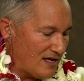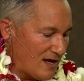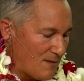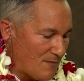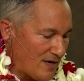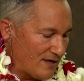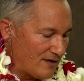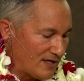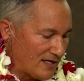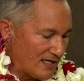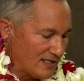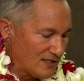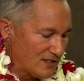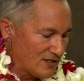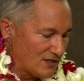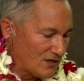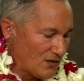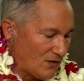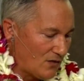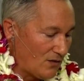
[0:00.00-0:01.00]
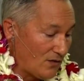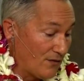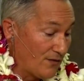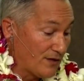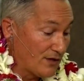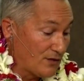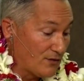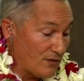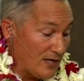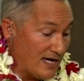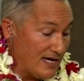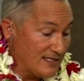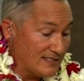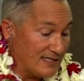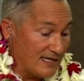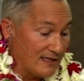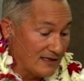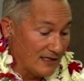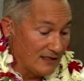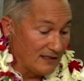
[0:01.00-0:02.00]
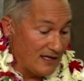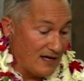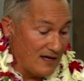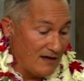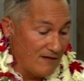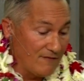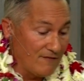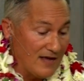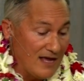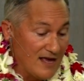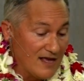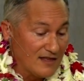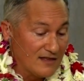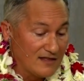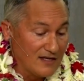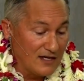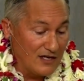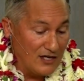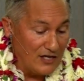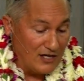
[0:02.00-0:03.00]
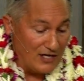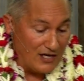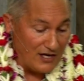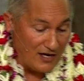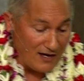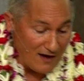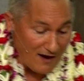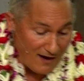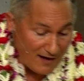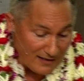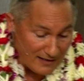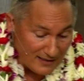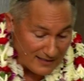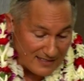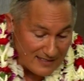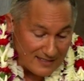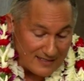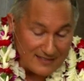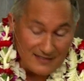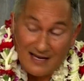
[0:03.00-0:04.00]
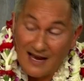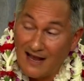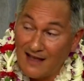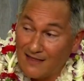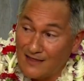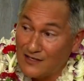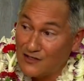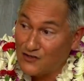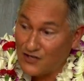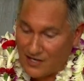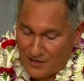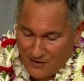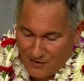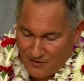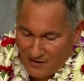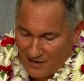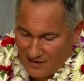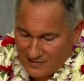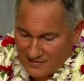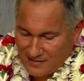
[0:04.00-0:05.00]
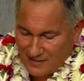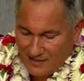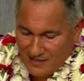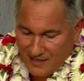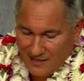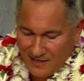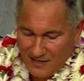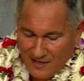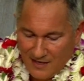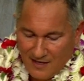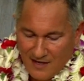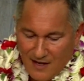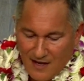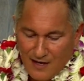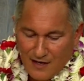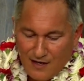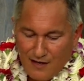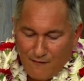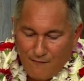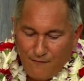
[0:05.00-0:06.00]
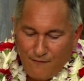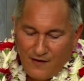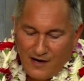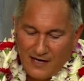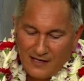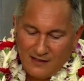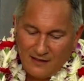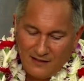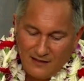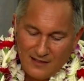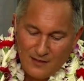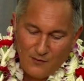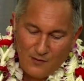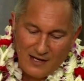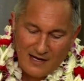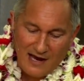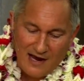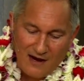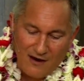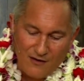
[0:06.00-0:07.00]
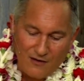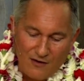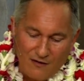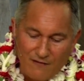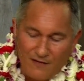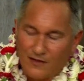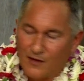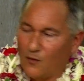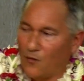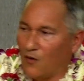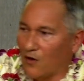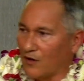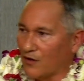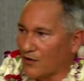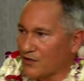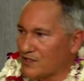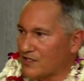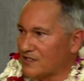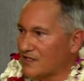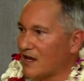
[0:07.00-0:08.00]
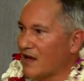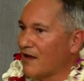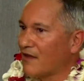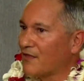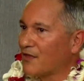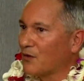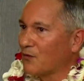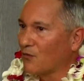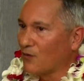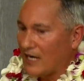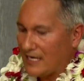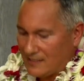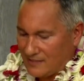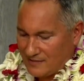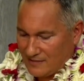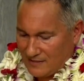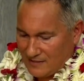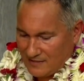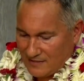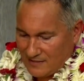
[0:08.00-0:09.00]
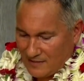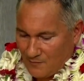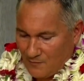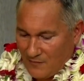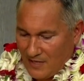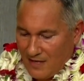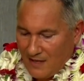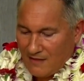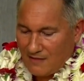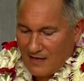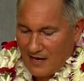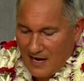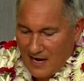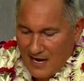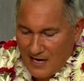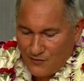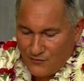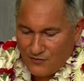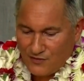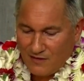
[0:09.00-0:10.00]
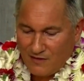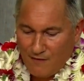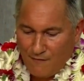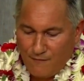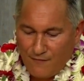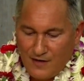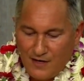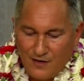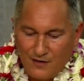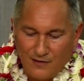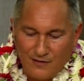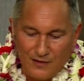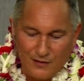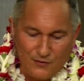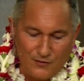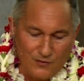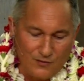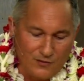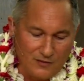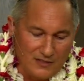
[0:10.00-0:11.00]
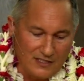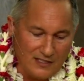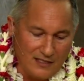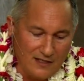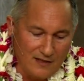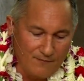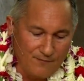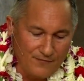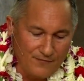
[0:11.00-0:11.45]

American soul, the grace and the love, the godliness and the generosity, could finally win out over the worst, the racism, the hatred, the fear, and the cruelty.